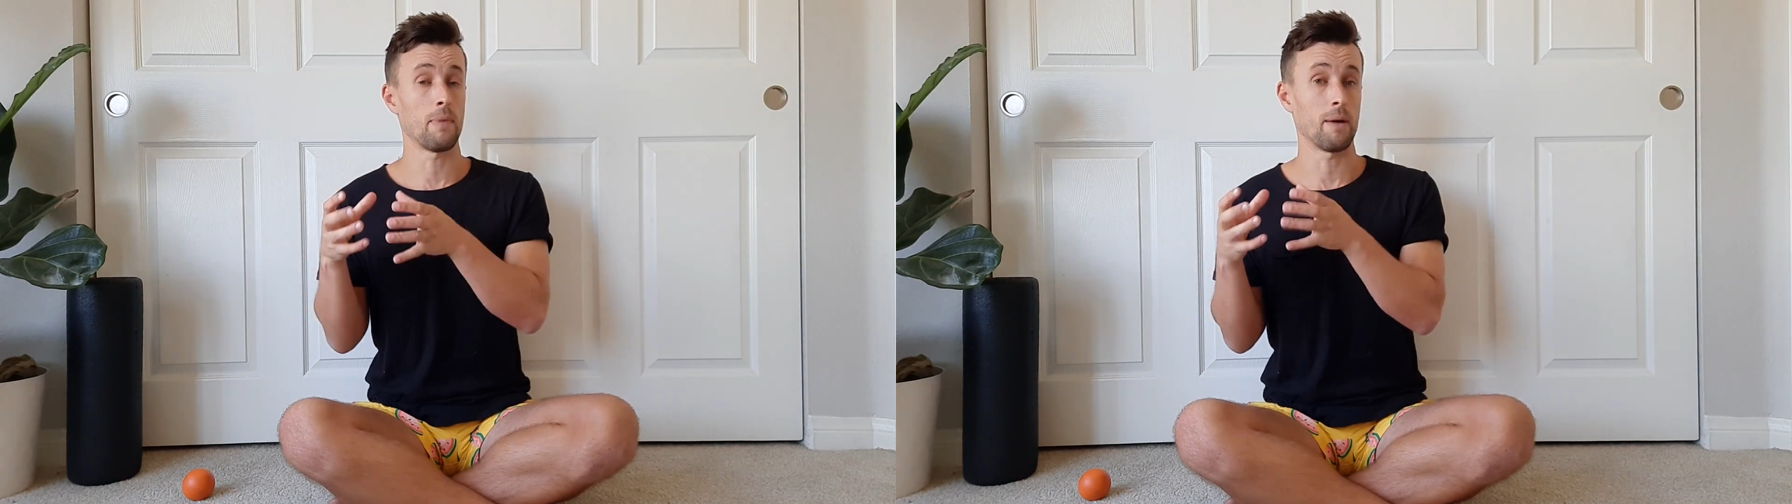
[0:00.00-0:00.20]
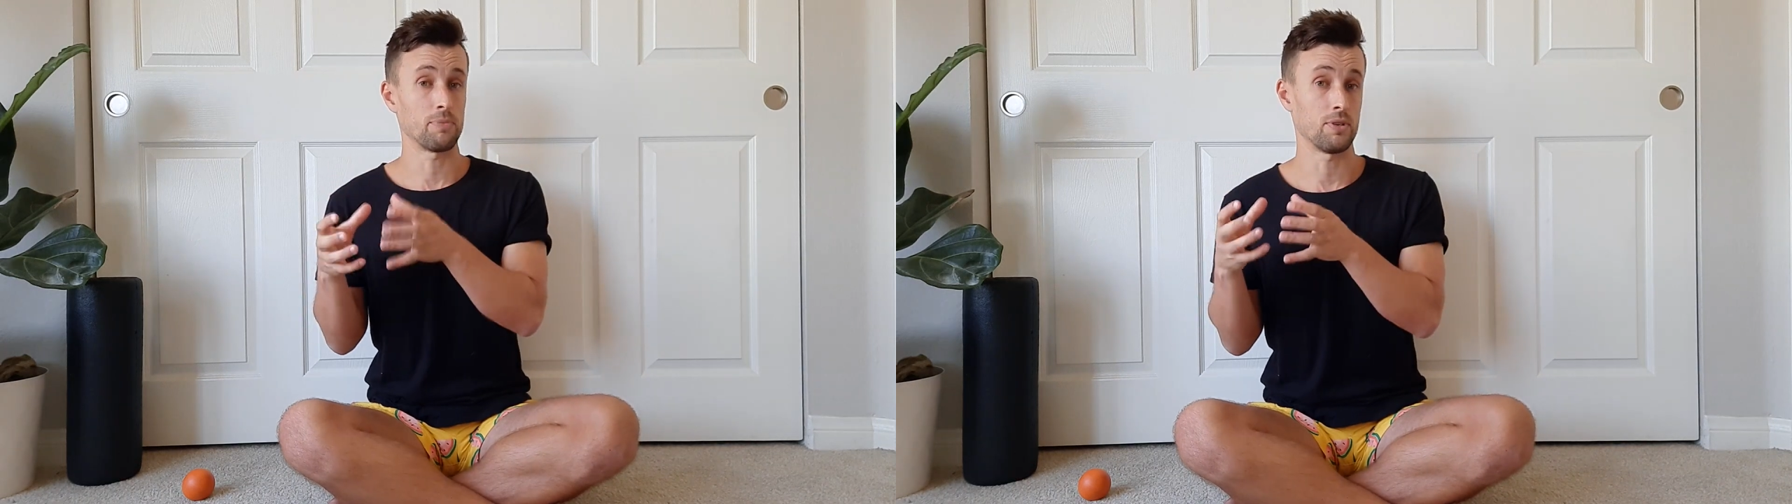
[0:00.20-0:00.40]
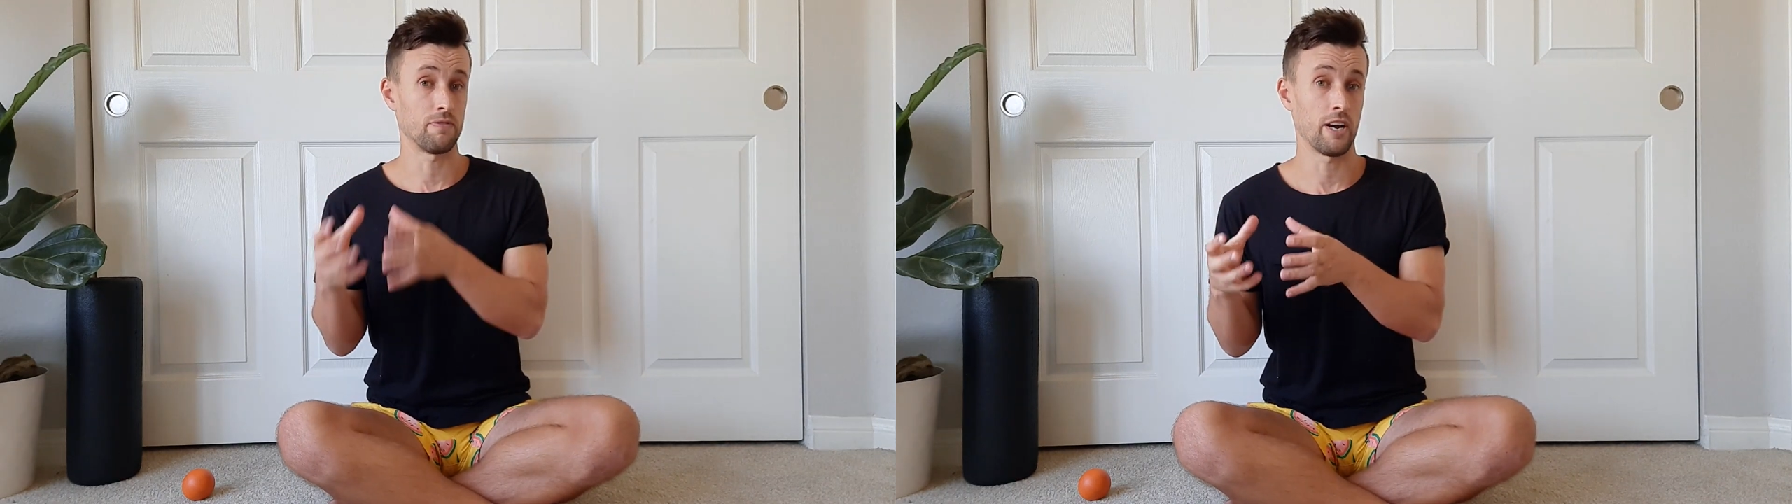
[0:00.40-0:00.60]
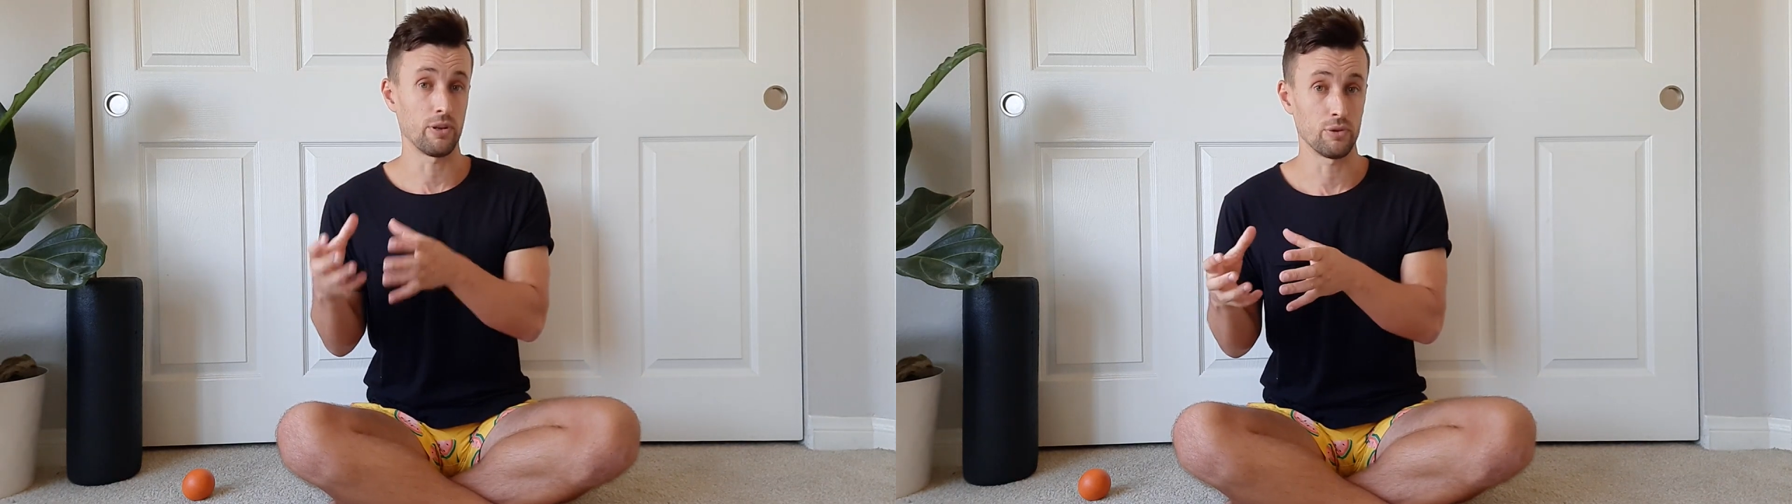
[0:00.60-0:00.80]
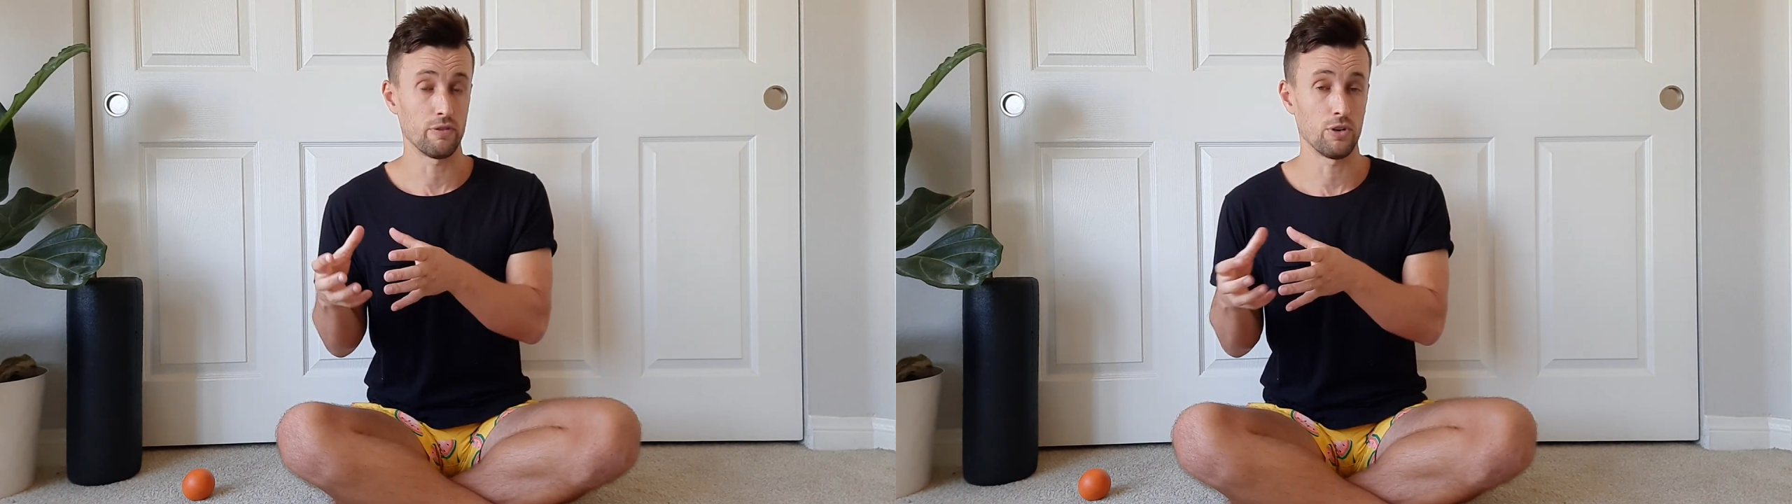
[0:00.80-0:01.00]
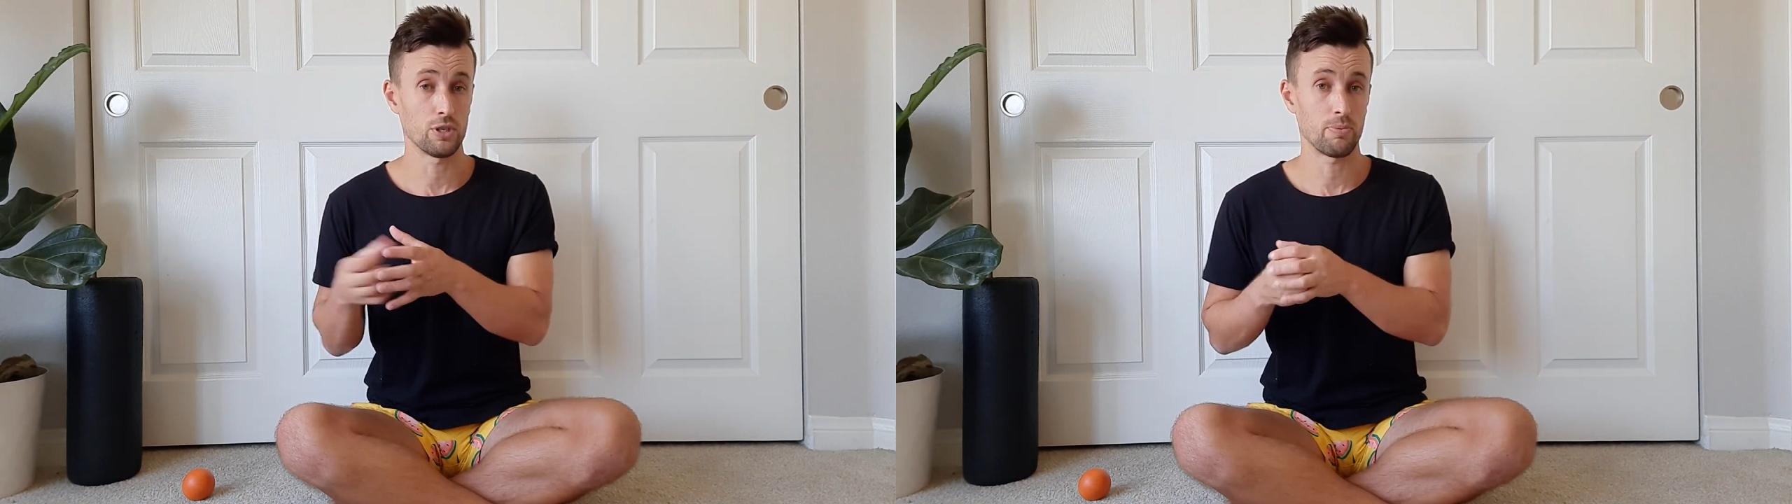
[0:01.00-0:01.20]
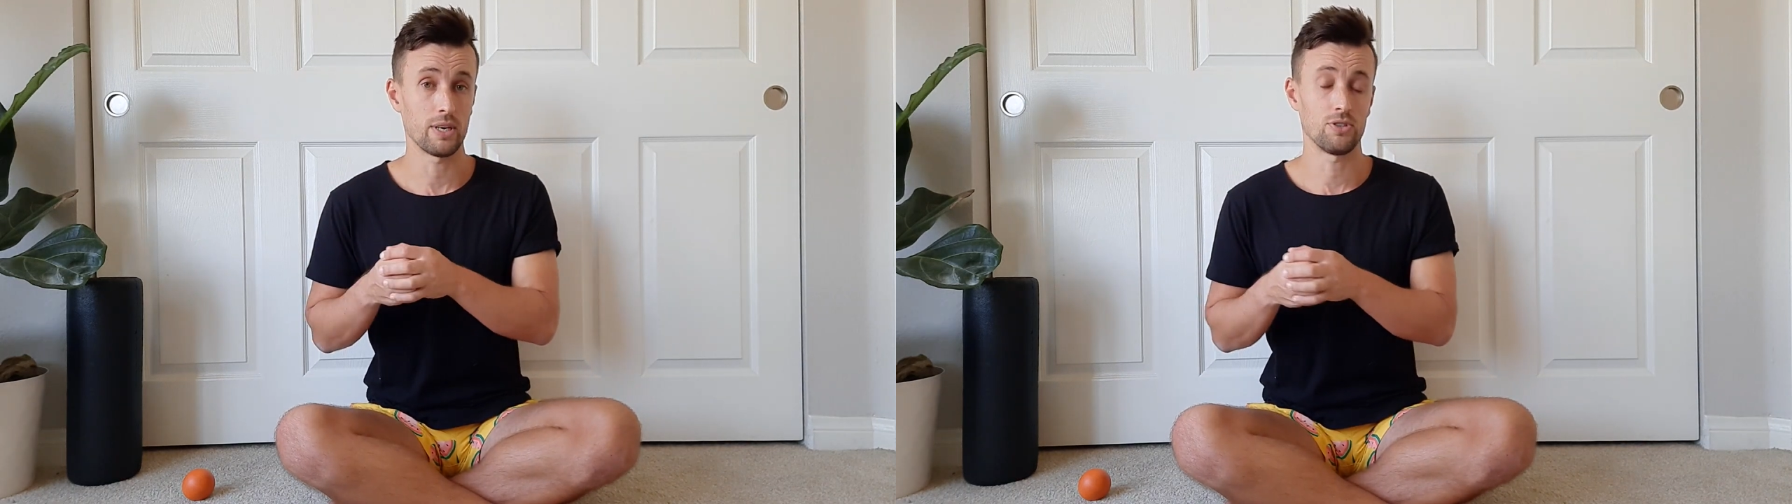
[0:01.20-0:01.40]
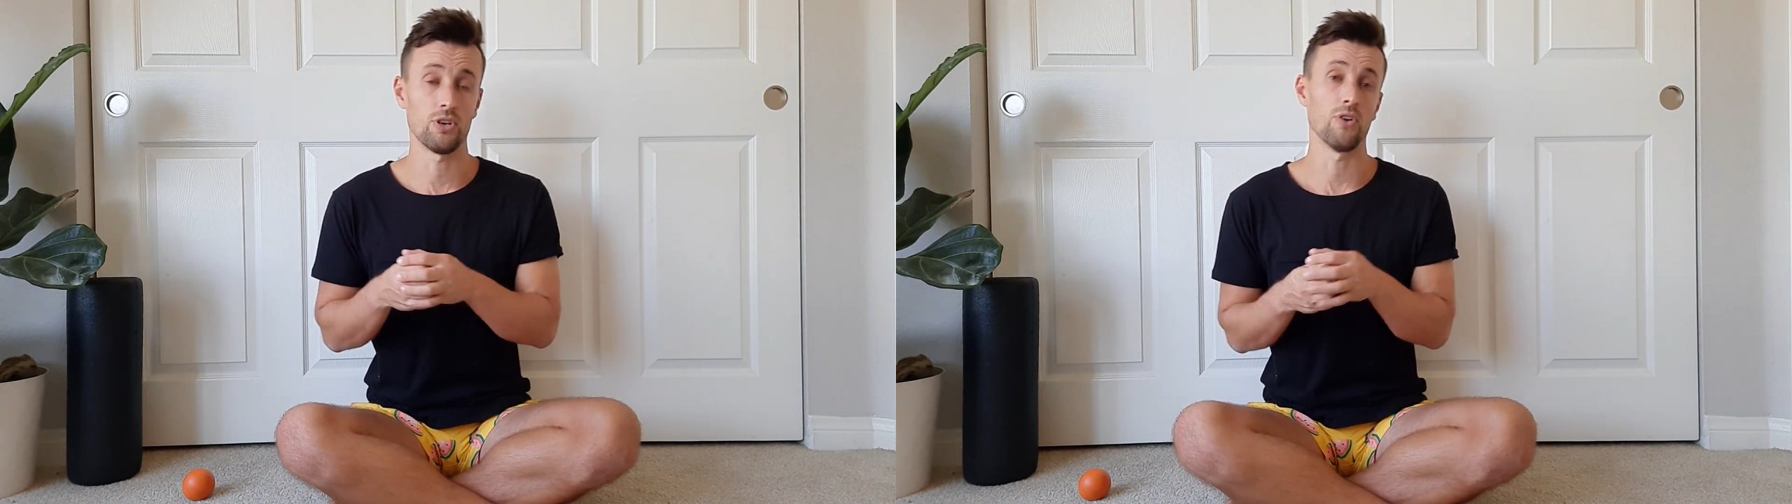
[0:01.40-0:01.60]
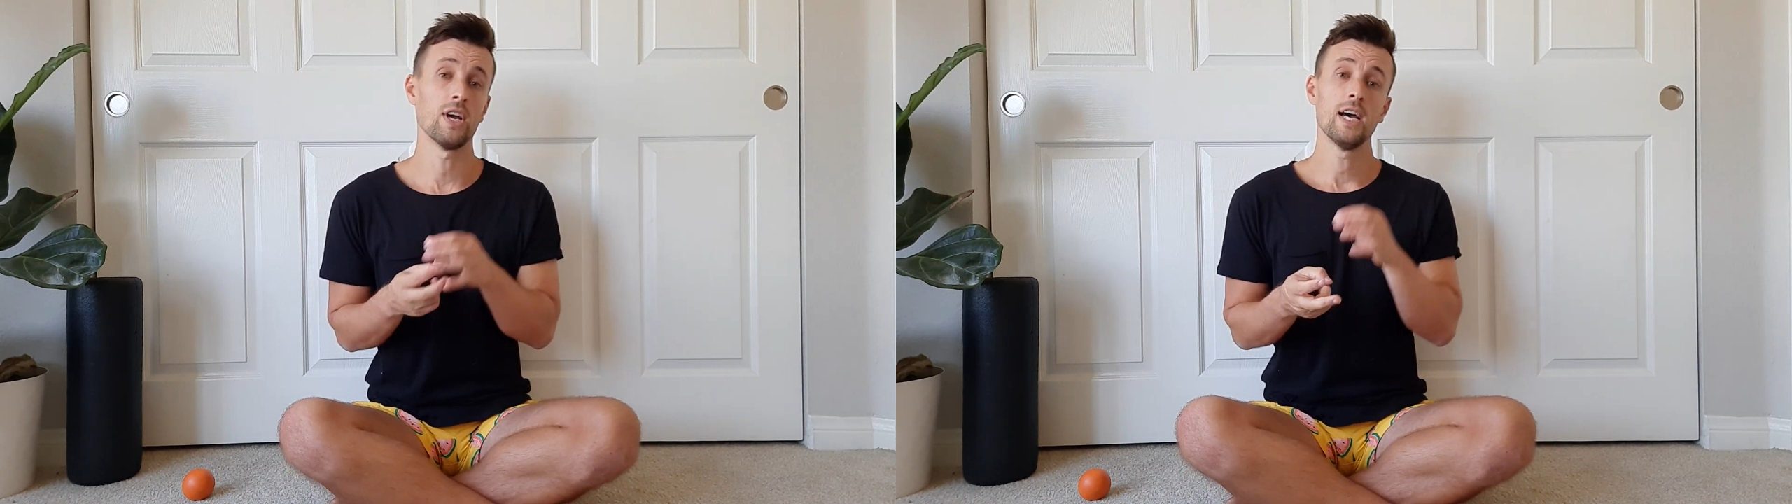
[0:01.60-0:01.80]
up to fail in the first place. So